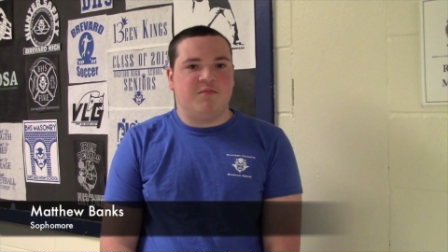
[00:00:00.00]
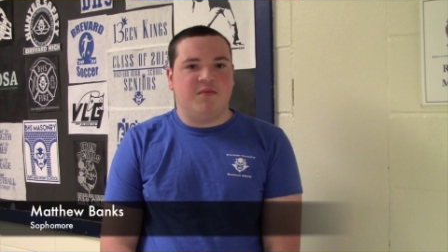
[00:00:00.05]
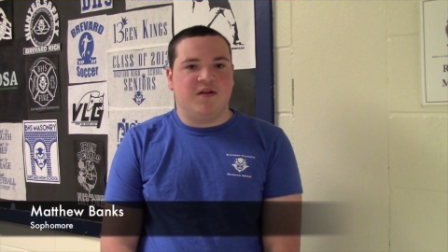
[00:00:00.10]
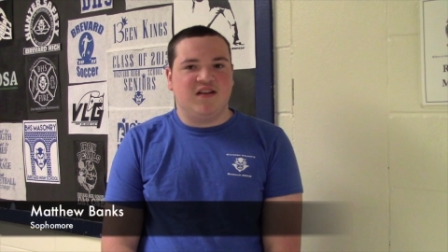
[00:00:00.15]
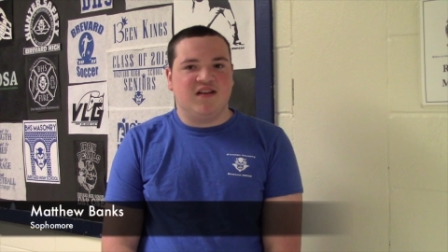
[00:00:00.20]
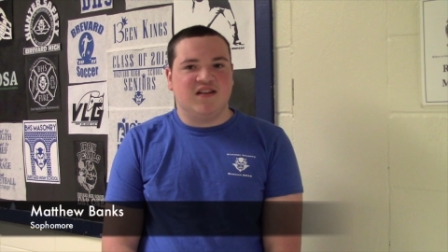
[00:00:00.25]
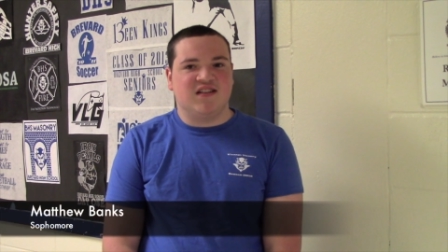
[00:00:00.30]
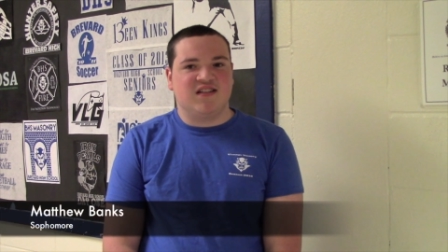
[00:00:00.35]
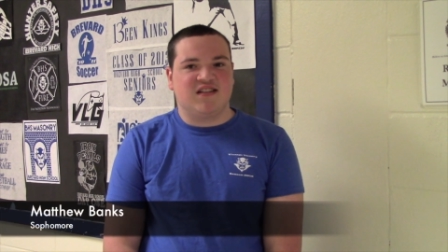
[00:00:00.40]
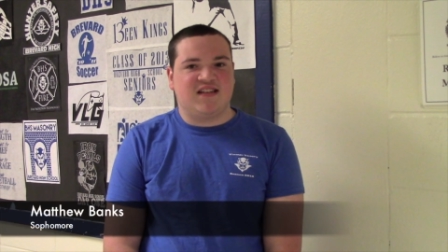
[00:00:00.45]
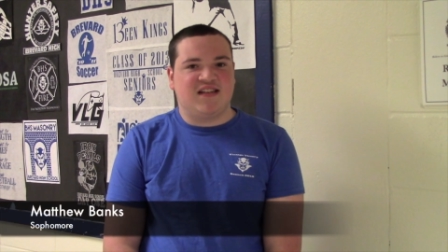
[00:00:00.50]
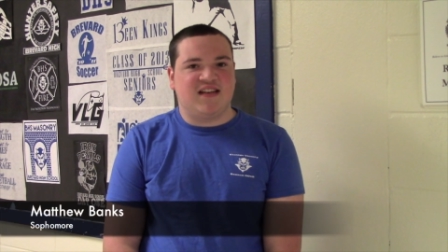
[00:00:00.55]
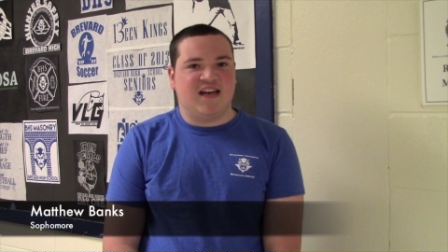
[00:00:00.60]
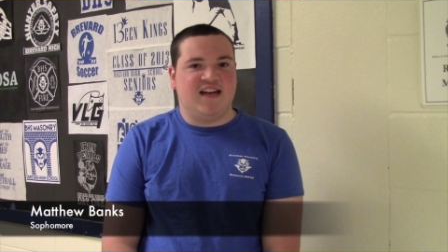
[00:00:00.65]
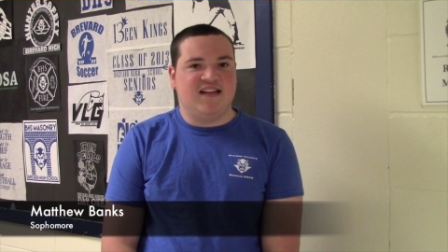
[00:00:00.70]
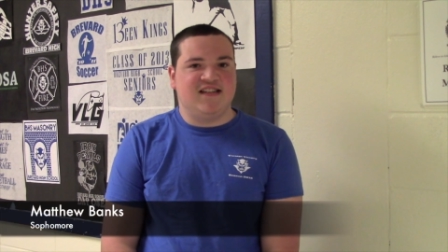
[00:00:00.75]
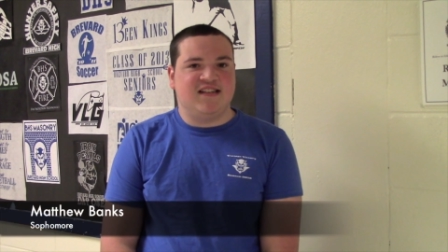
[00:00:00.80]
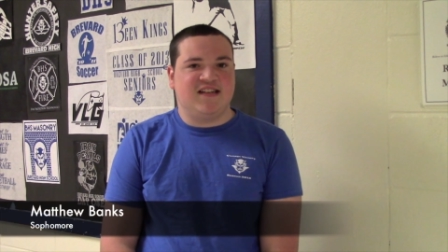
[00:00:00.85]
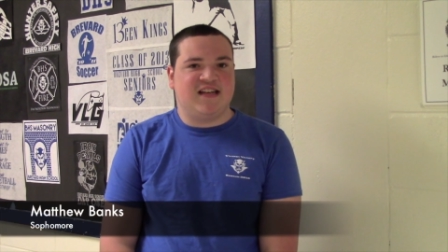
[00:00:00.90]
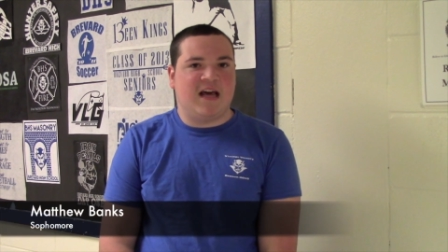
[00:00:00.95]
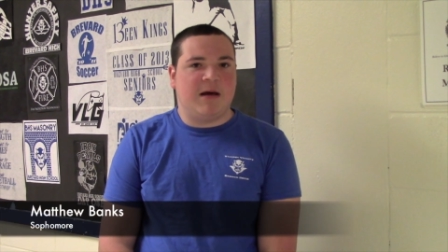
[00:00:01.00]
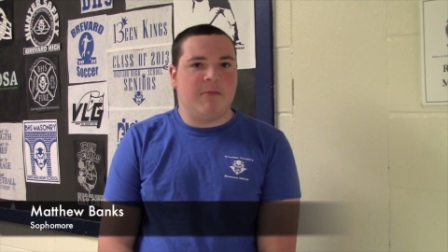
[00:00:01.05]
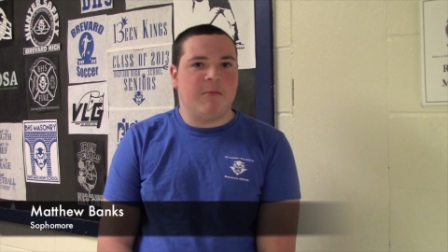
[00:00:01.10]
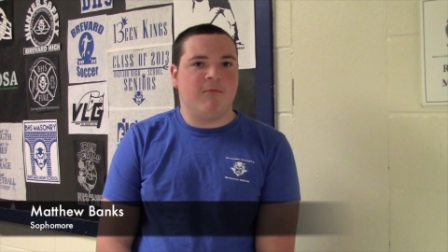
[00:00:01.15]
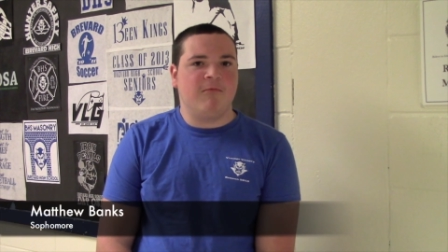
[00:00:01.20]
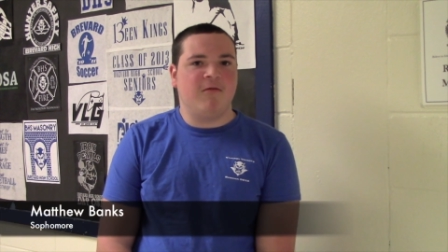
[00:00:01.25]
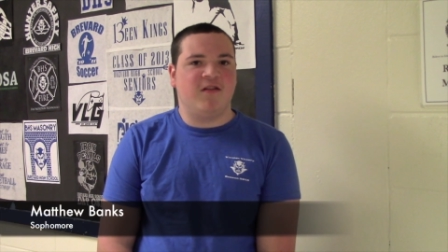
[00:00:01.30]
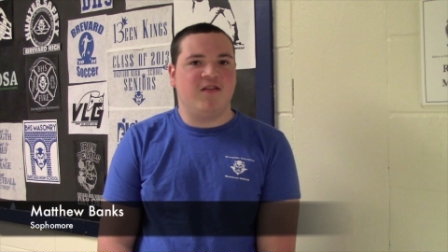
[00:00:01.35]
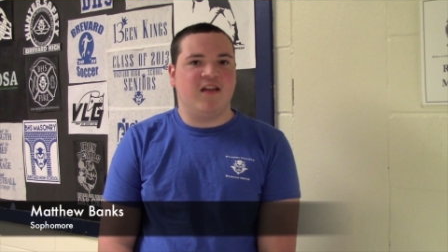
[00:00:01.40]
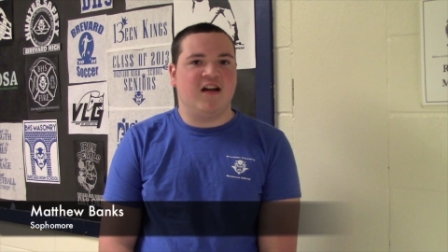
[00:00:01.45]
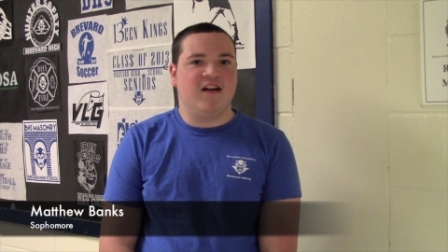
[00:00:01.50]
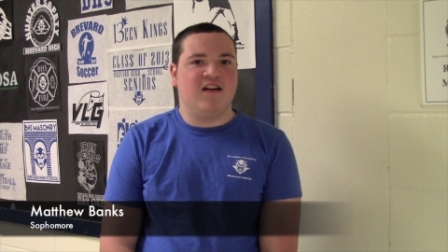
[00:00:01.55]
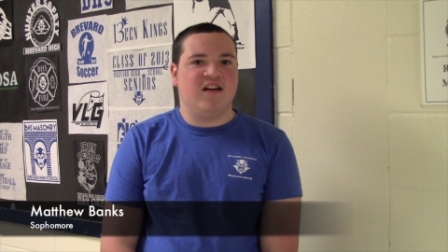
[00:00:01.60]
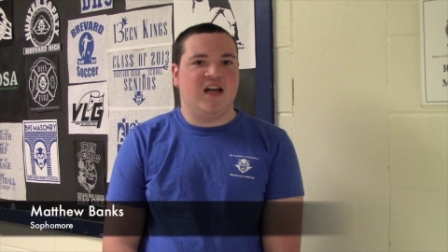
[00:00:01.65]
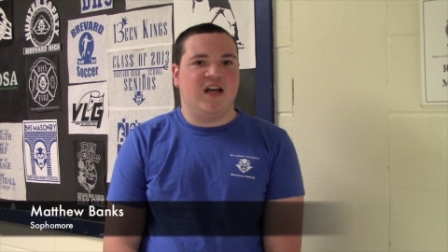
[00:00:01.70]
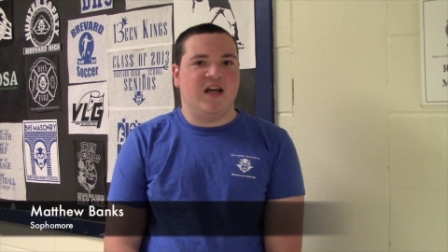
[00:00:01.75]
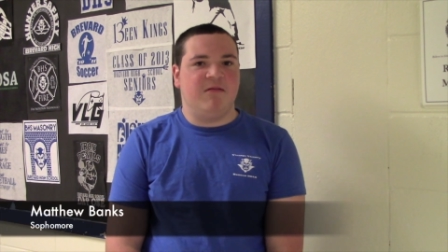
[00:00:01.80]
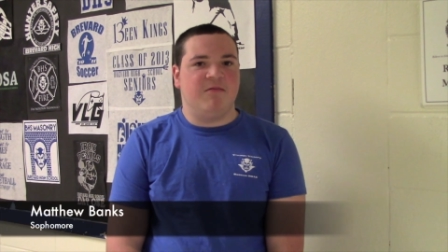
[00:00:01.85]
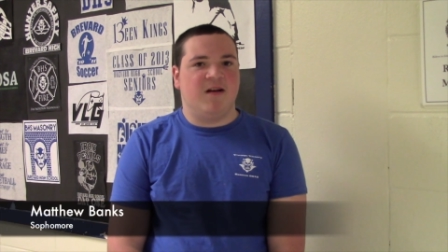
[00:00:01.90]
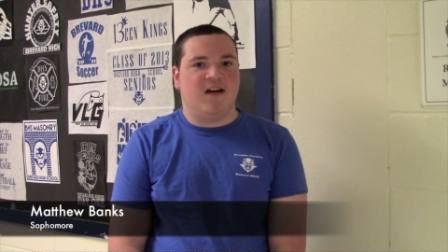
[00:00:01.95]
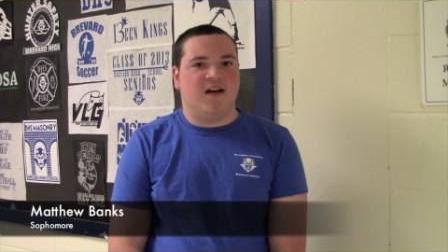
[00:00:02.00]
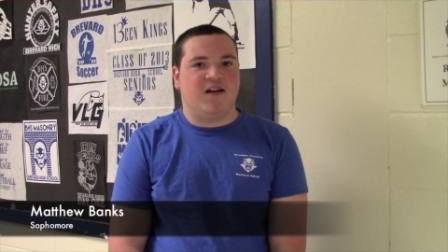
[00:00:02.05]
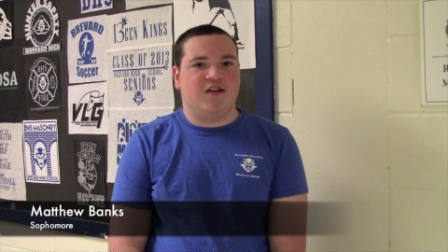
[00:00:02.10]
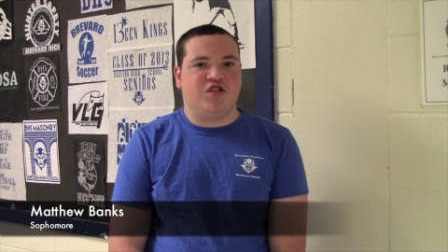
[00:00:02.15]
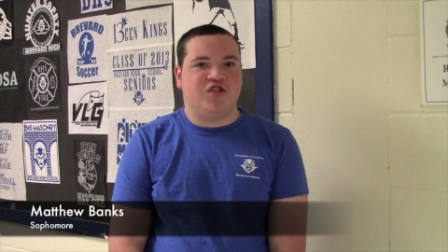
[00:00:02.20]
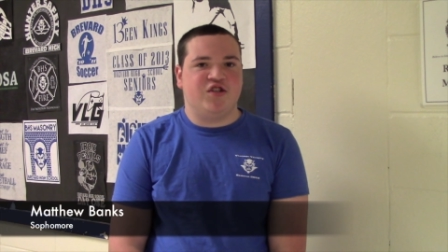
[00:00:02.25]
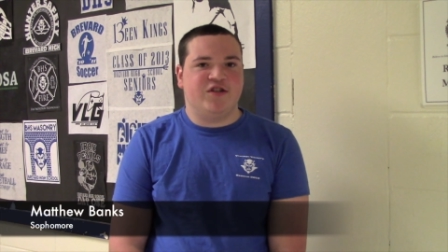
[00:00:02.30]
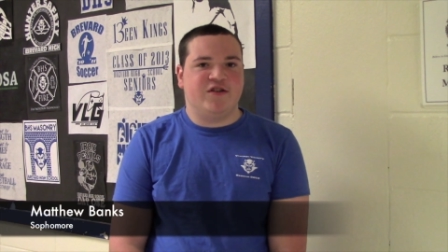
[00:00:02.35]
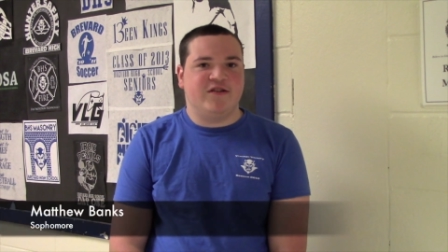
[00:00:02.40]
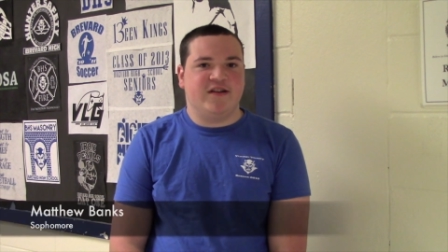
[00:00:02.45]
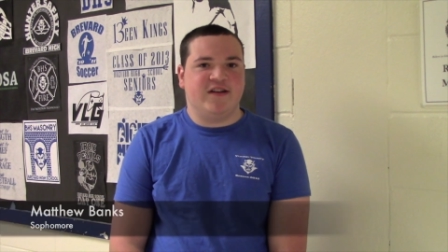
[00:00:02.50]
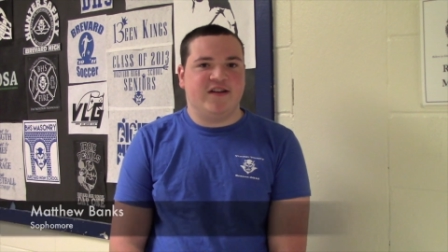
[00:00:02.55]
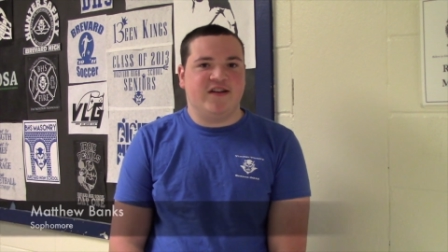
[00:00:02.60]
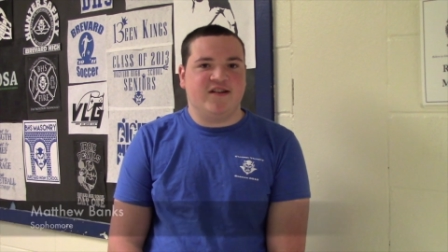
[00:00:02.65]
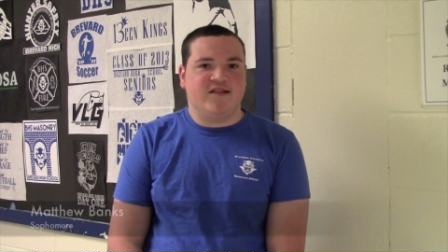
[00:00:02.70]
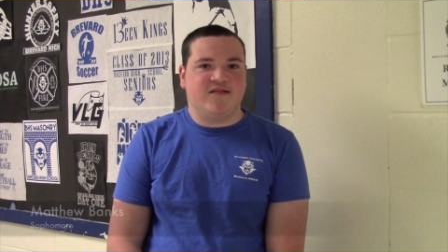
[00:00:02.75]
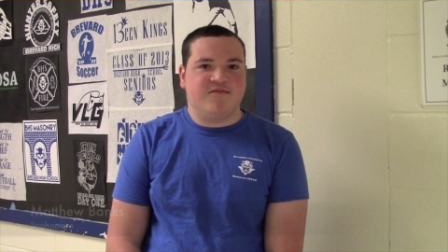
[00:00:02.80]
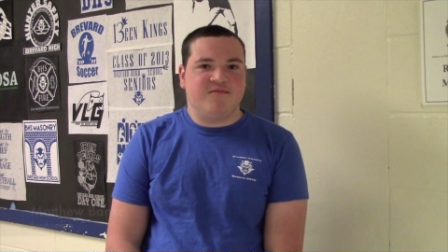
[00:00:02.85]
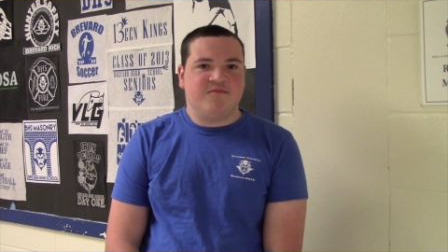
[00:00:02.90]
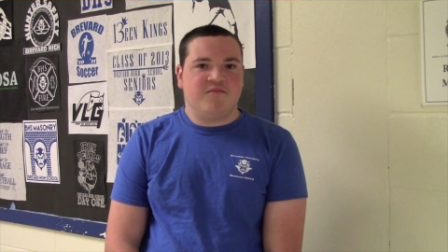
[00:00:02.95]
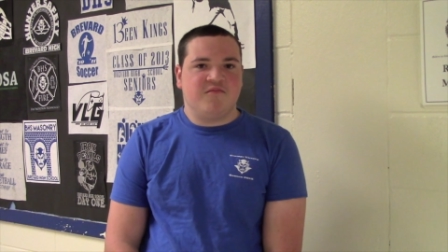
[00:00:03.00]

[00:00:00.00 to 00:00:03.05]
because Casey came up with that name last year and